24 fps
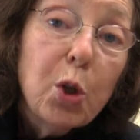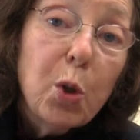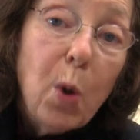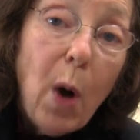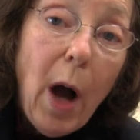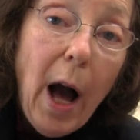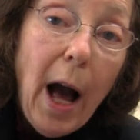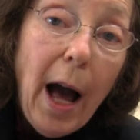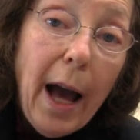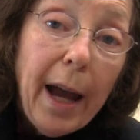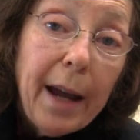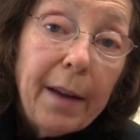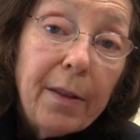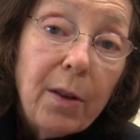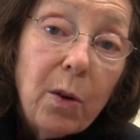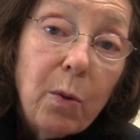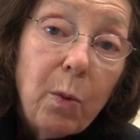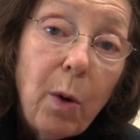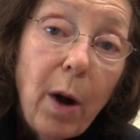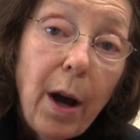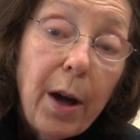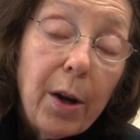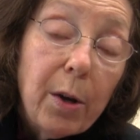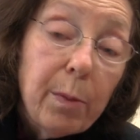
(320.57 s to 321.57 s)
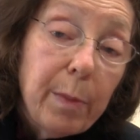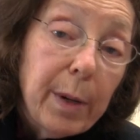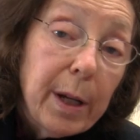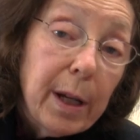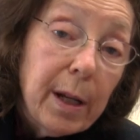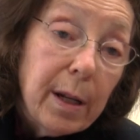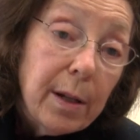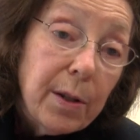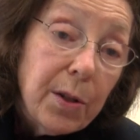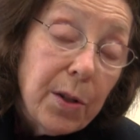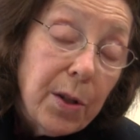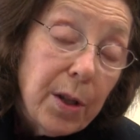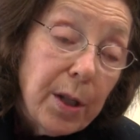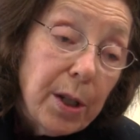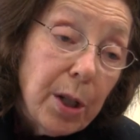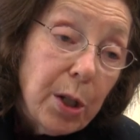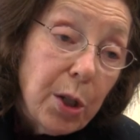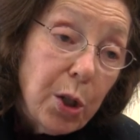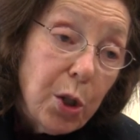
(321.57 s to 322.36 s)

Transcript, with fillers: too high in the water, because then